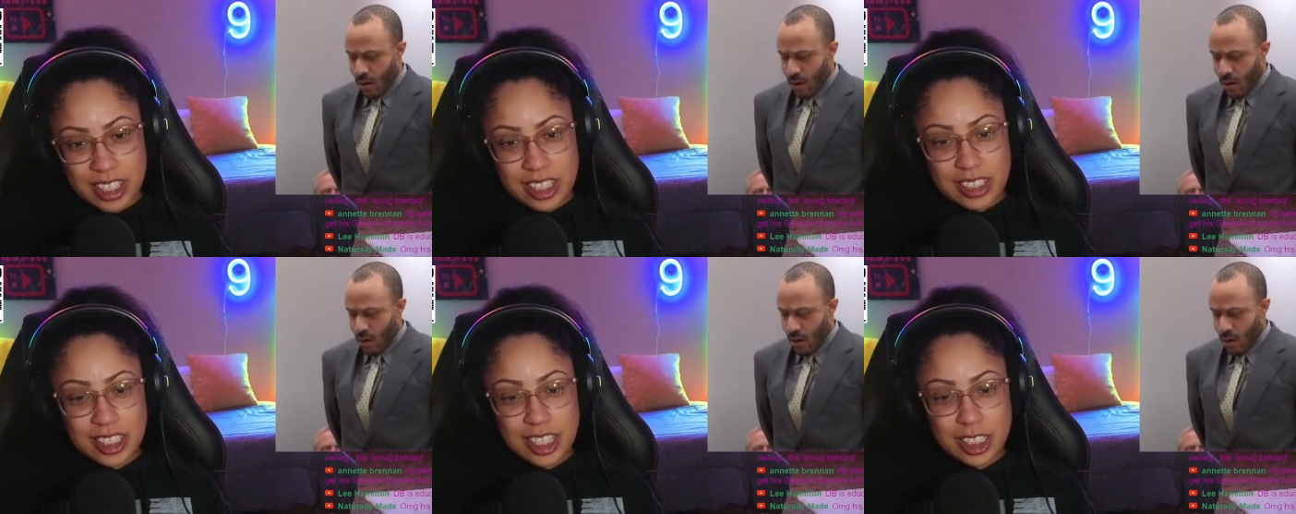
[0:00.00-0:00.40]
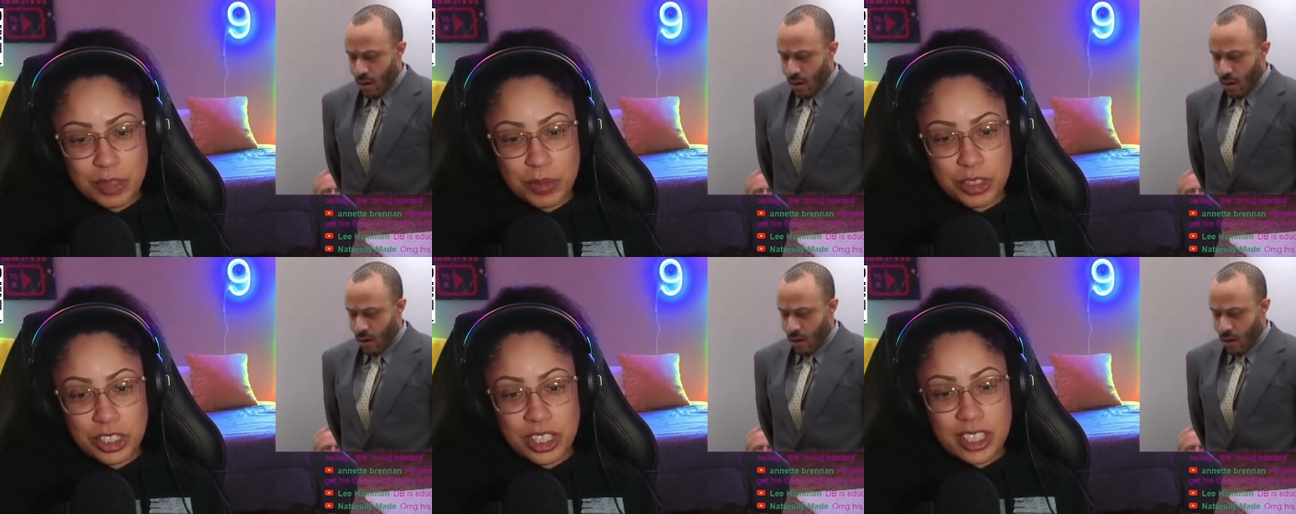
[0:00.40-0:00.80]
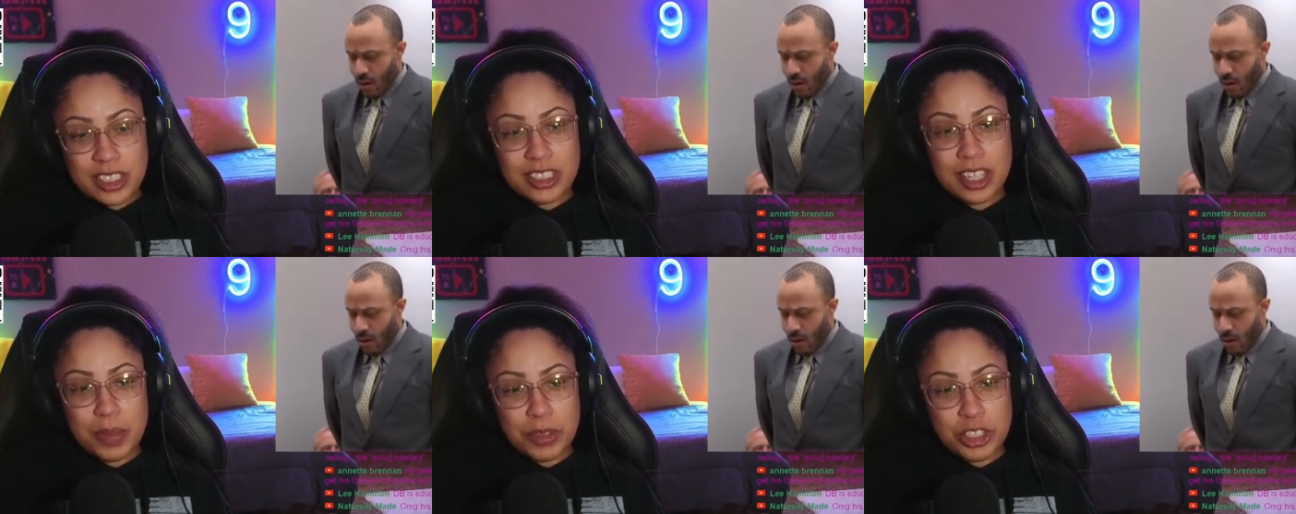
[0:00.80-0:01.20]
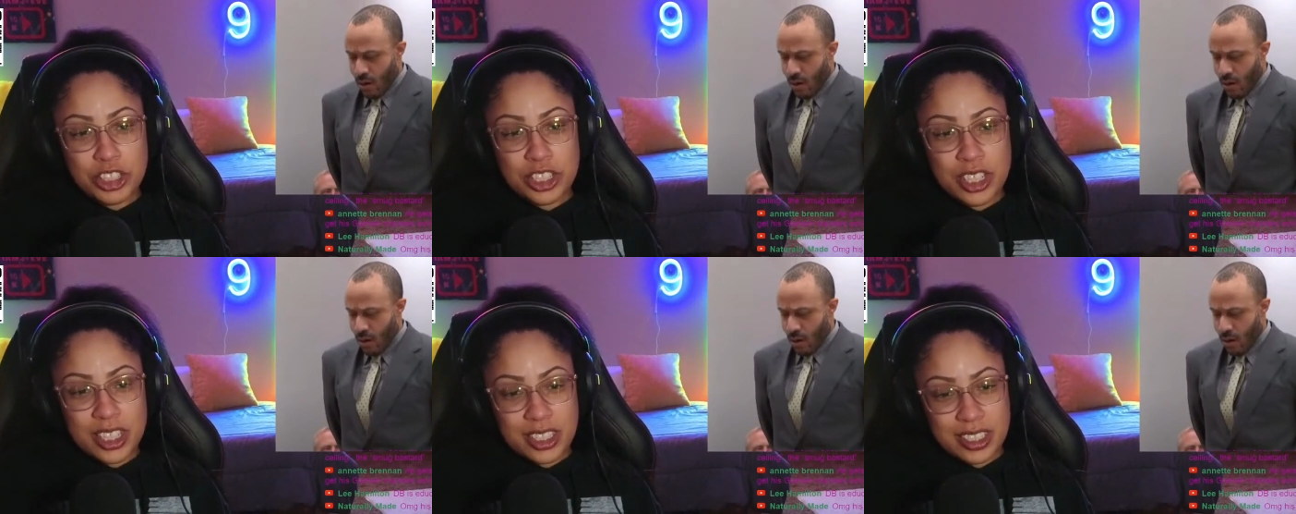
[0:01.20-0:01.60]
Speaker 1: Tell us what. You, say what
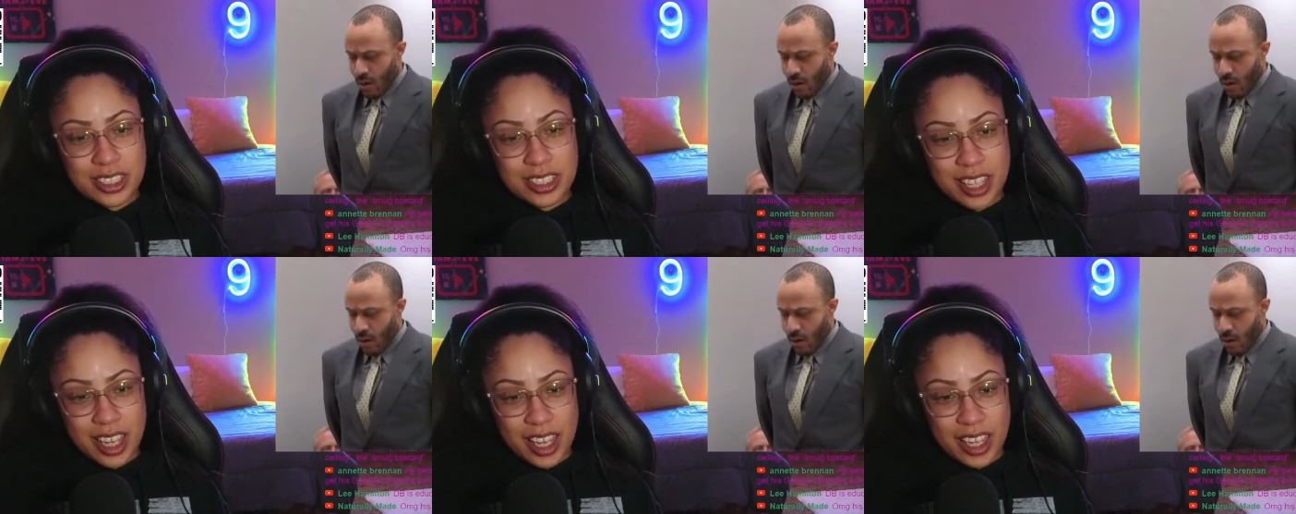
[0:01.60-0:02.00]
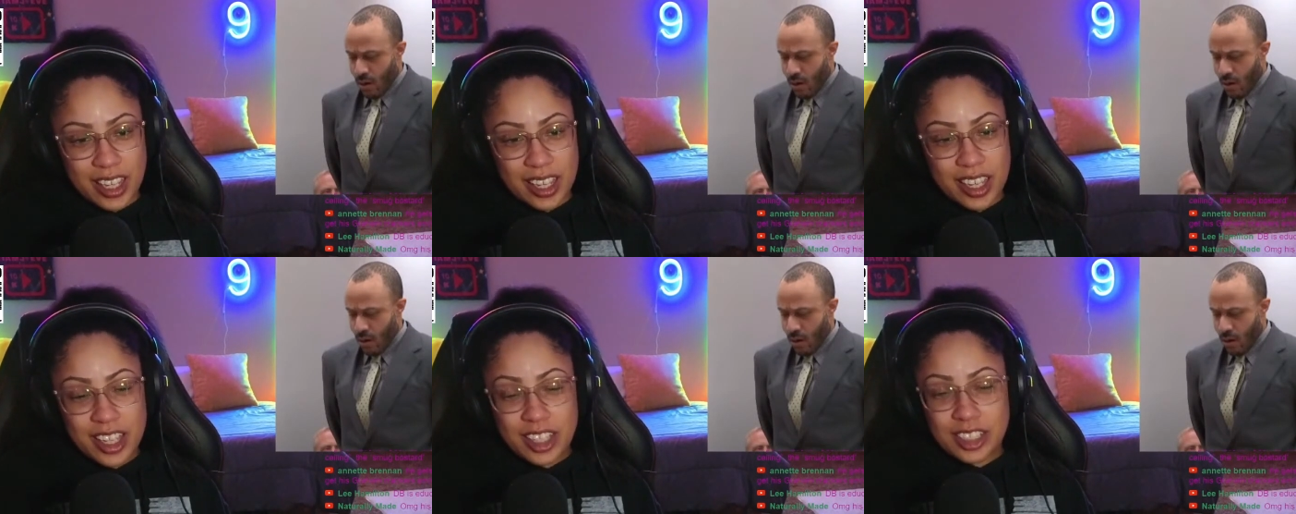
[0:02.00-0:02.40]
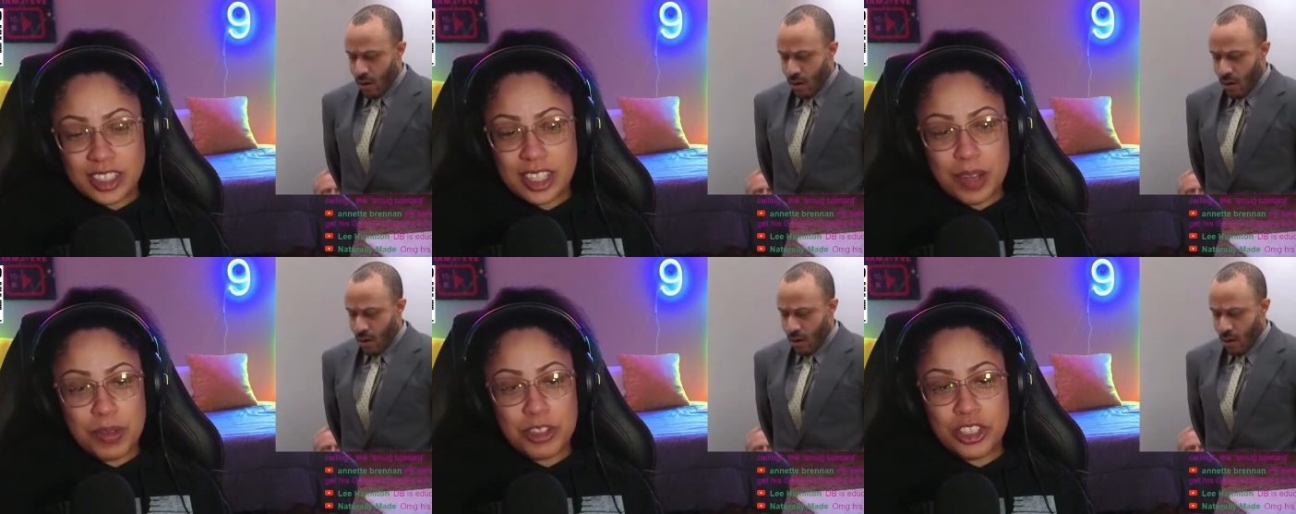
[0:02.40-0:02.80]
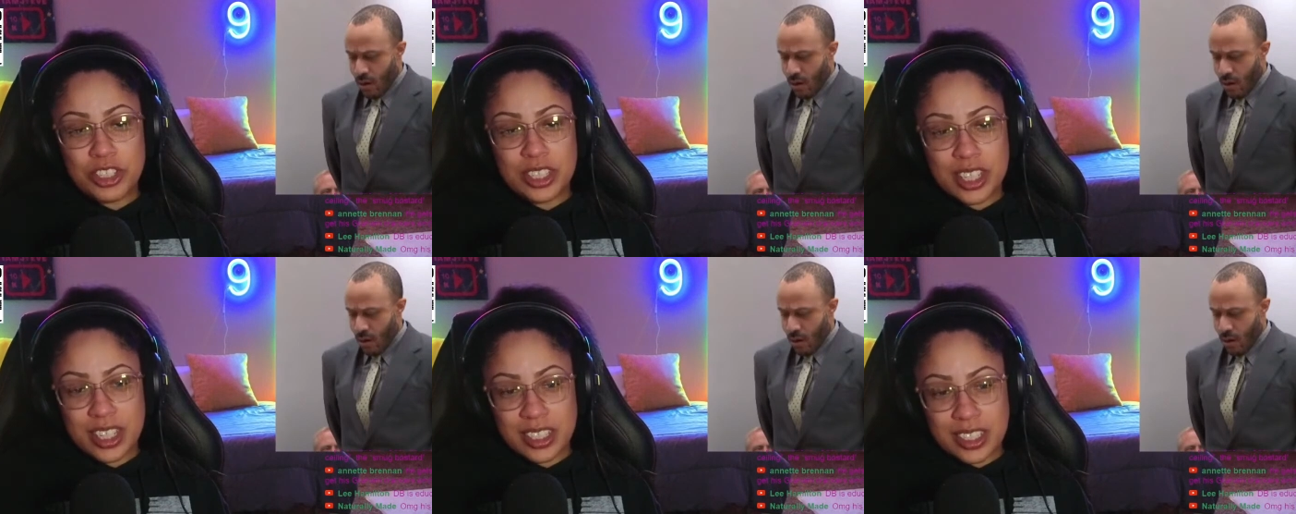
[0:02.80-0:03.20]
you need to say. Say what you
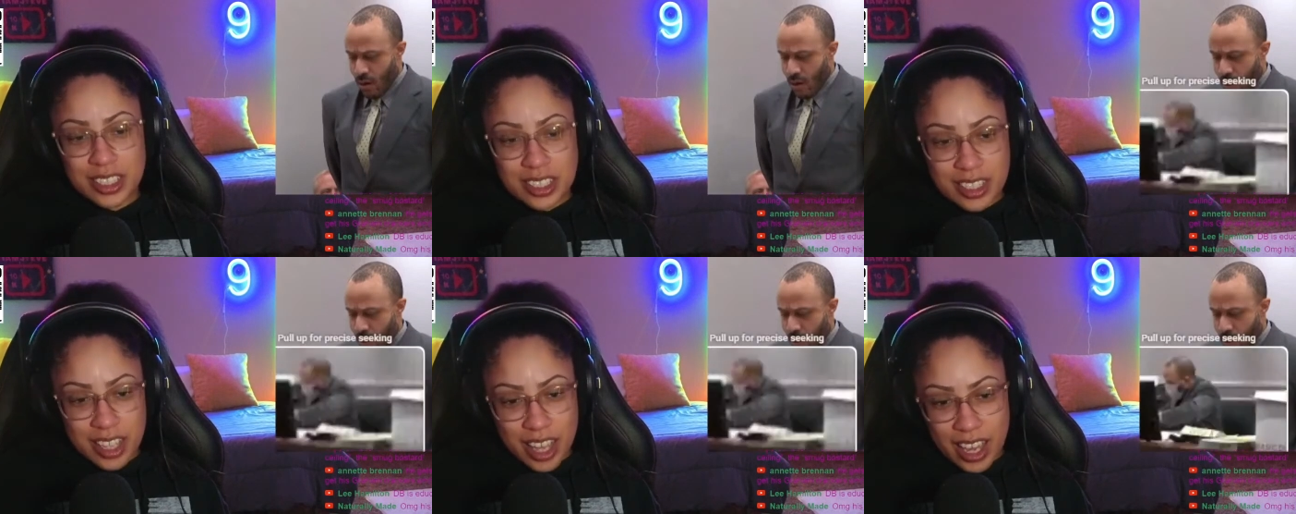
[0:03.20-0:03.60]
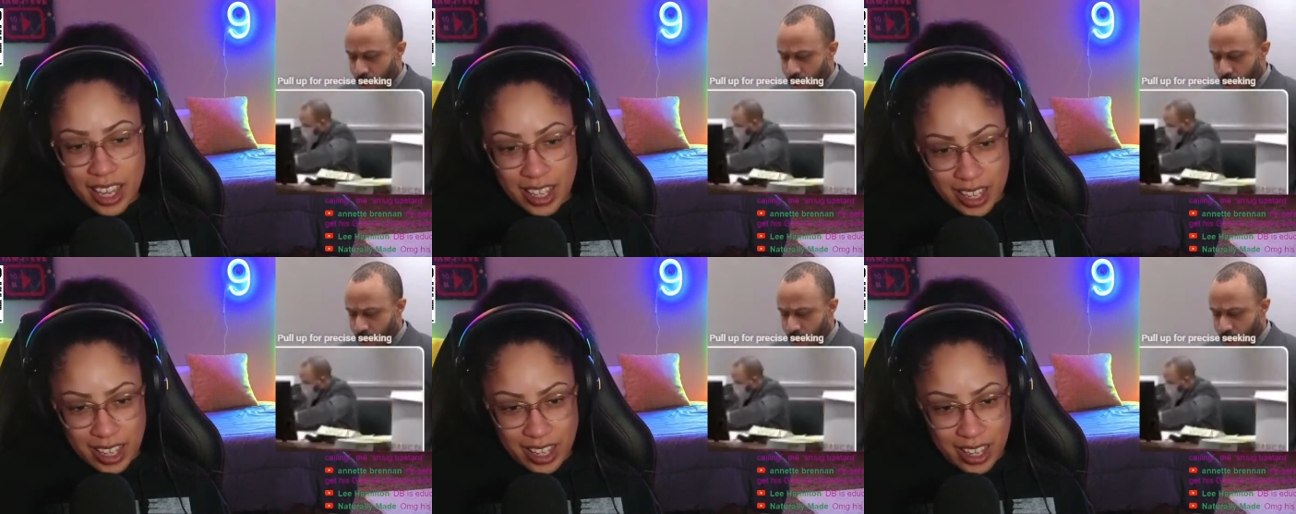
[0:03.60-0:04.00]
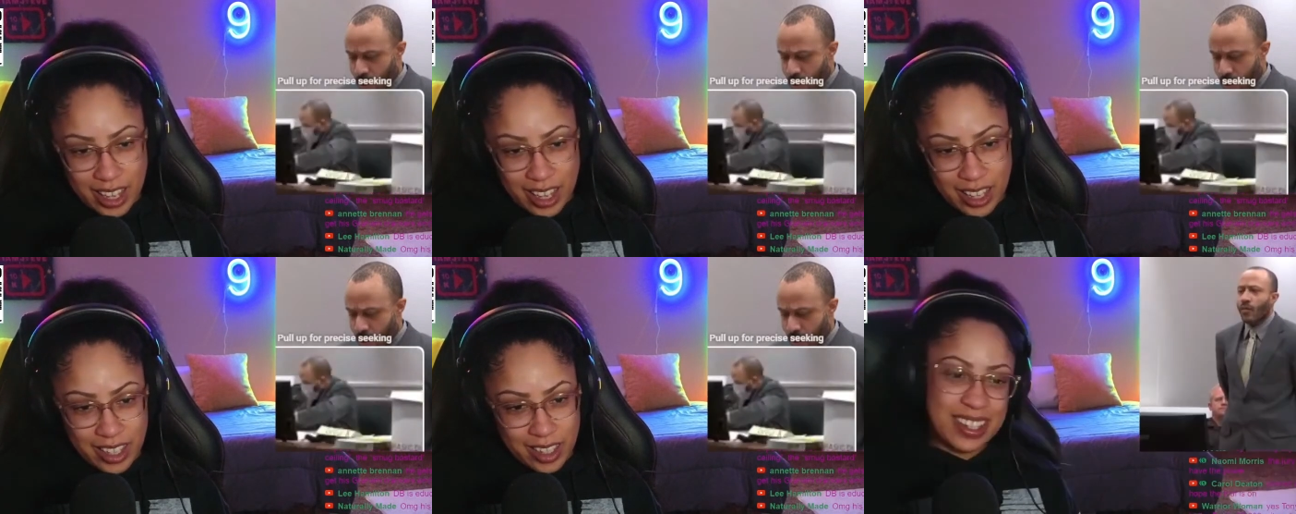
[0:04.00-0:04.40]
need to say.